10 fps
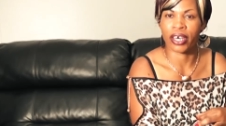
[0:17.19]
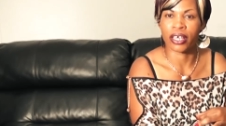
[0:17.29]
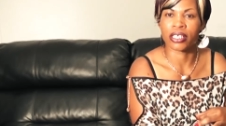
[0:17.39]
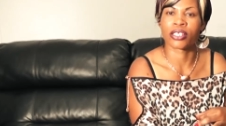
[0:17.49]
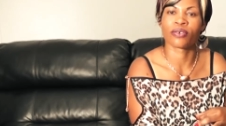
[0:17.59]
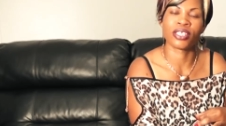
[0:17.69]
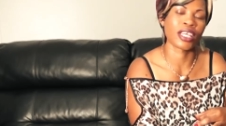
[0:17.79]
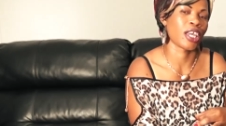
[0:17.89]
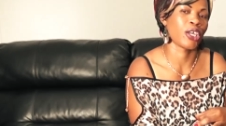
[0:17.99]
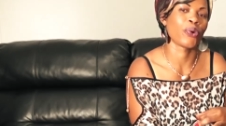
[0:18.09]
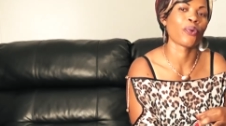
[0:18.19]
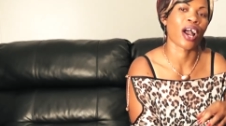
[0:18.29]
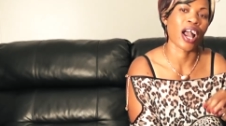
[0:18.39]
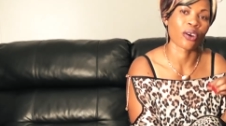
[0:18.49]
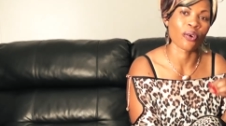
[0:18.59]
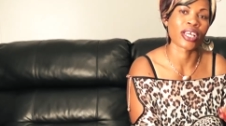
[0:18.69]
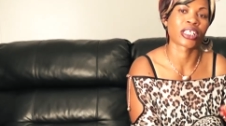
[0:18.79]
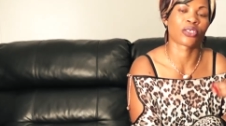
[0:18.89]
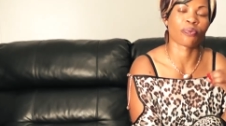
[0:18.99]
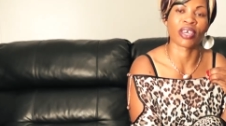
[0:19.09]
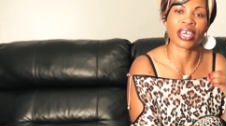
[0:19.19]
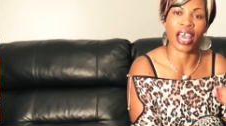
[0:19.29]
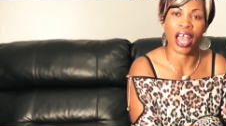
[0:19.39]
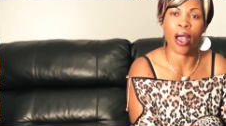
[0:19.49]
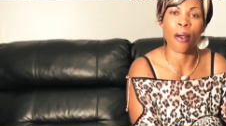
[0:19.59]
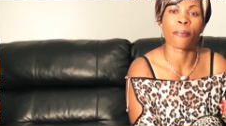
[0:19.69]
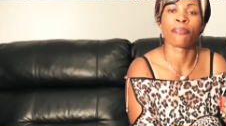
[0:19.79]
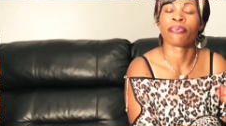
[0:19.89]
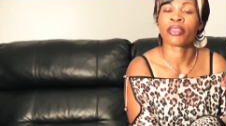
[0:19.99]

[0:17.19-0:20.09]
that today you are going to become